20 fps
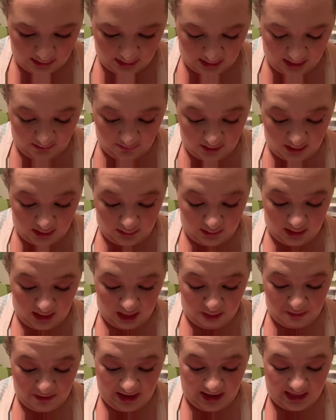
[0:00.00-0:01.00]
Even though
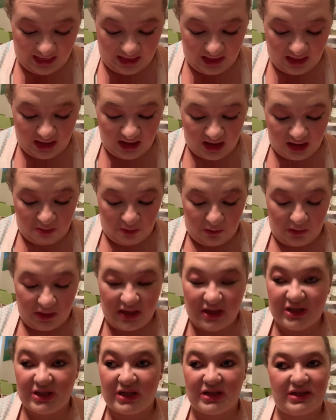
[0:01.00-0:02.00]
it's past its
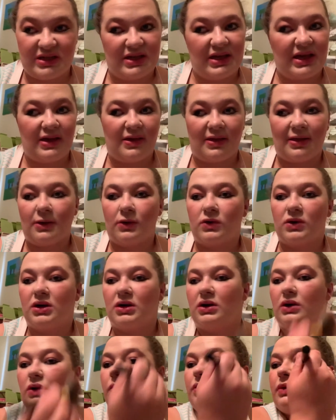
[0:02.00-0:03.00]
expiration date,
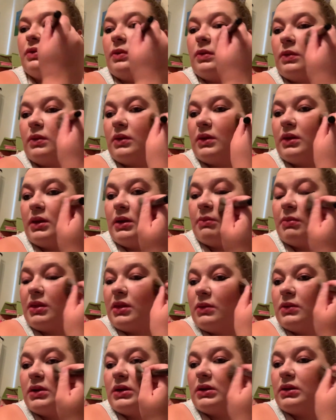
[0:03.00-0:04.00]
so-called, I'm
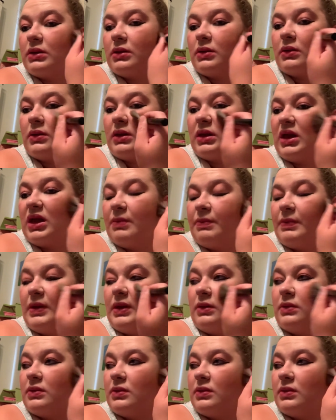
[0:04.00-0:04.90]
still going to keep it.